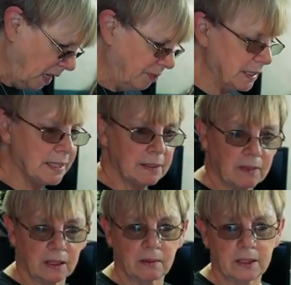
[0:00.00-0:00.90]
This is,
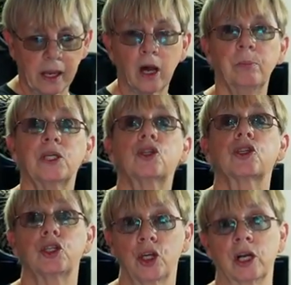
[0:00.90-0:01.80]
the tub is
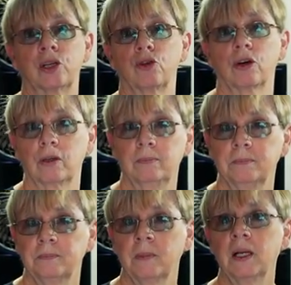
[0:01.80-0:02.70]
just a junk drawer.
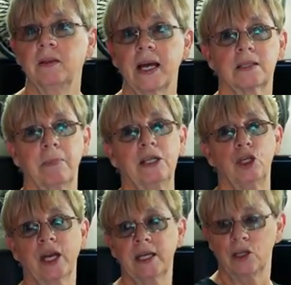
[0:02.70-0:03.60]
That's my
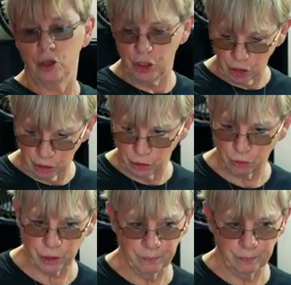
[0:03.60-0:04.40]
giant junk drawer.